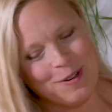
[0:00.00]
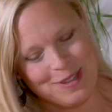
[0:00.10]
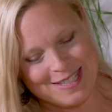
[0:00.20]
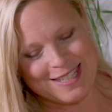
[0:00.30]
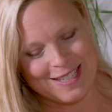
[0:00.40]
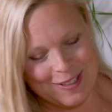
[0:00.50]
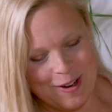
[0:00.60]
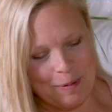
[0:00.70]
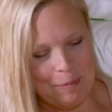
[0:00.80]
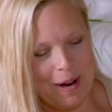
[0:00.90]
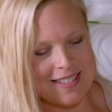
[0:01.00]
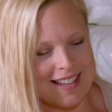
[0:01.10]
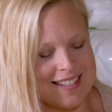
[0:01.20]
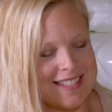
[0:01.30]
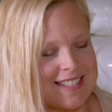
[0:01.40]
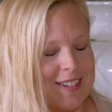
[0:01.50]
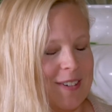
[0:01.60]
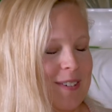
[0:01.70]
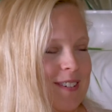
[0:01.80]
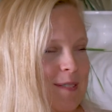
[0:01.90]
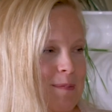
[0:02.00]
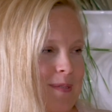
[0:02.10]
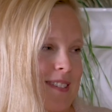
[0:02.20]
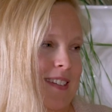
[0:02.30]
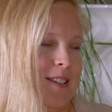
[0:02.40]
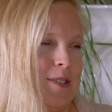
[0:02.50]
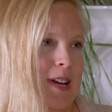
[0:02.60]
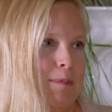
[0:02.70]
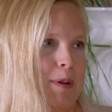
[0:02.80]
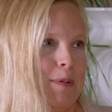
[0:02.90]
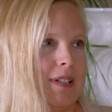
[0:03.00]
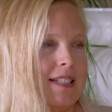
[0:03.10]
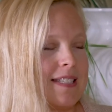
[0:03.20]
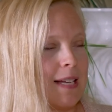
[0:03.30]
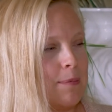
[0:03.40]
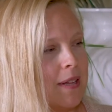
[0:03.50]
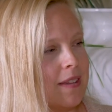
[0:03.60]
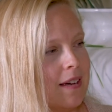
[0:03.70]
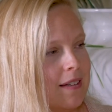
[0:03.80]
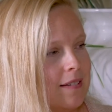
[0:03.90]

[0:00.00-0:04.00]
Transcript: know this is a long process, so I'm, try to be realistic about that.